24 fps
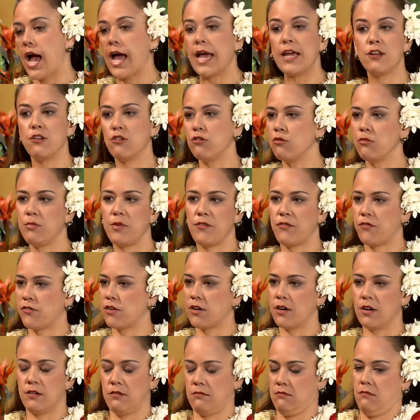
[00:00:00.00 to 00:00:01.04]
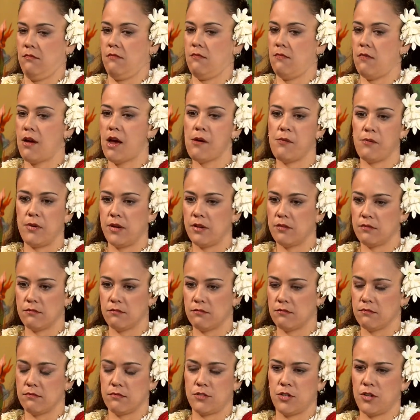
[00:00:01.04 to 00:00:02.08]
I knew before I went
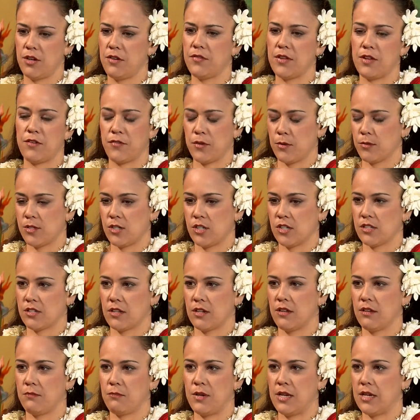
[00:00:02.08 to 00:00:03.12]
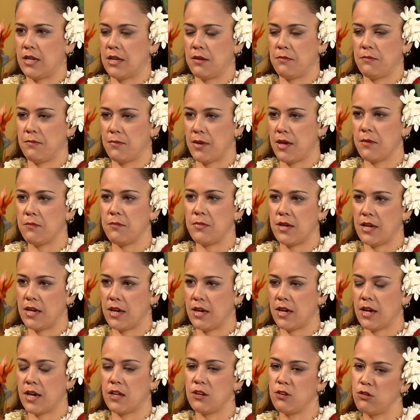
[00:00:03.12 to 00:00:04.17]
to even if it was just going to be an M
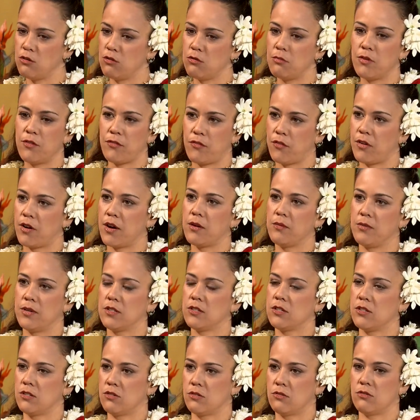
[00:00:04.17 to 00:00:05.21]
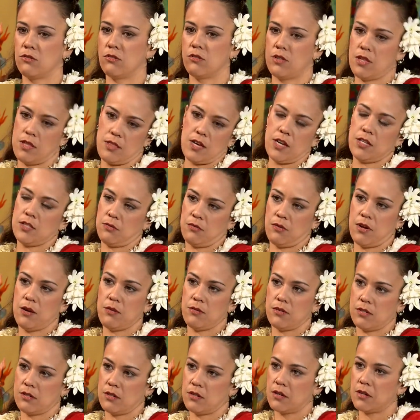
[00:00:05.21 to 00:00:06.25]
MBA, I knew before I went to school that that's where I
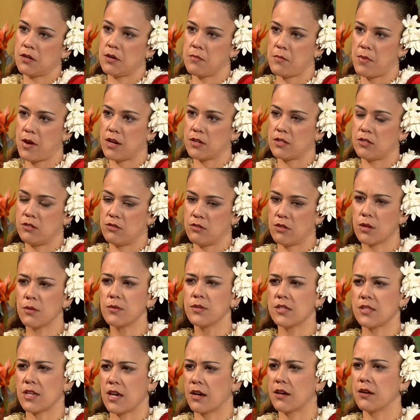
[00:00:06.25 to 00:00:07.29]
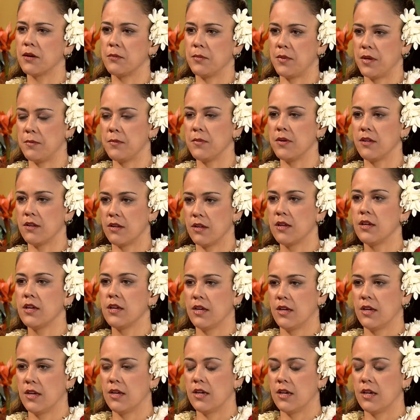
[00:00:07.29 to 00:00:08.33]
was going to come back to. There was that commitment.
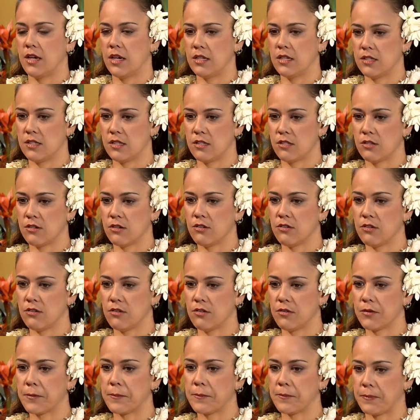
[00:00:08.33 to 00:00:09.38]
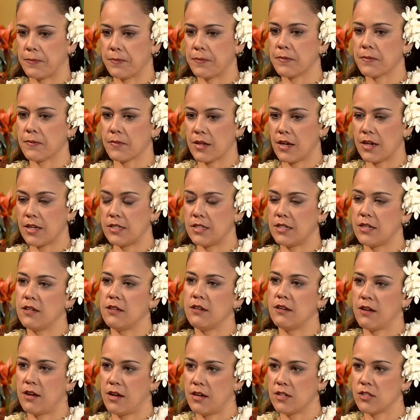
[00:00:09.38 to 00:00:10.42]
And so I
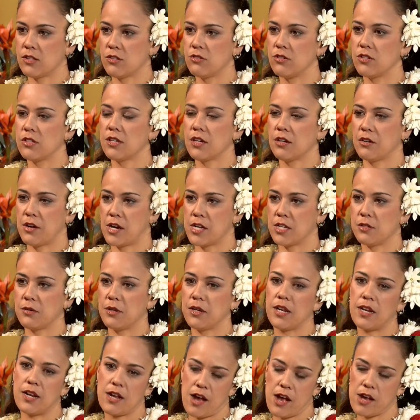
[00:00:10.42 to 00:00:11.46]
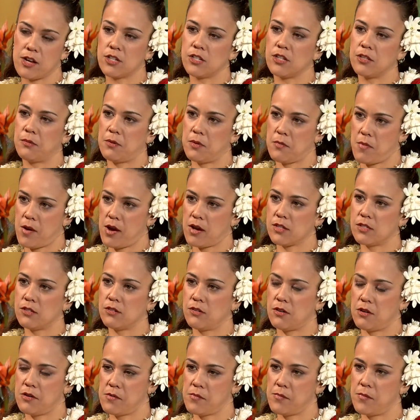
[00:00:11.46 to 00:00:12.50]
did. As soon as I graduated, I actually went back
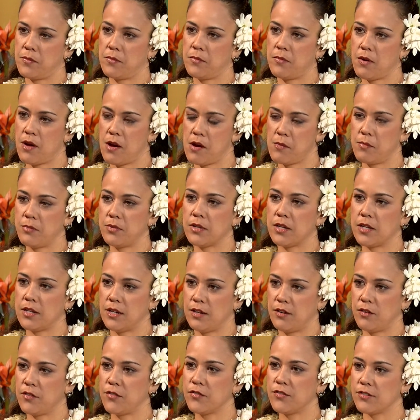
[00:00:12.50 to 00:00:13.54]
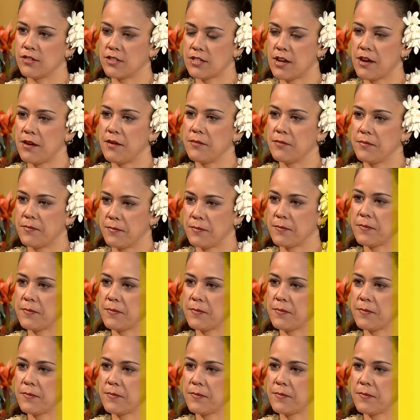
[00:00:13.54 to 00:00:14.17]
to um, Mahapunaleo full time.